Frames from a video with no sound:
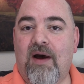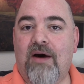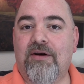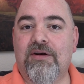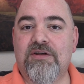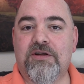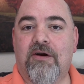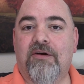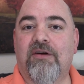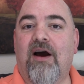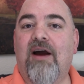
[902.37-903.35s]
out and
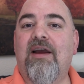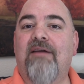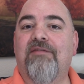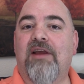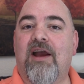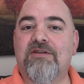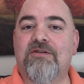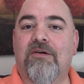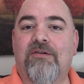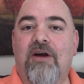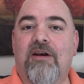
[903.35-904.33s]
assert, I have the
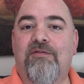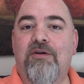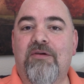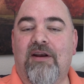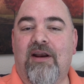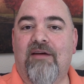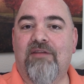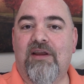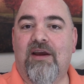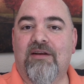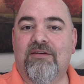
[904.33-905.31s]
answer, none of you can have
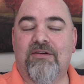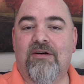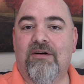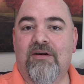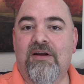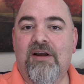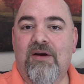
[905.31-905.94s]
the answer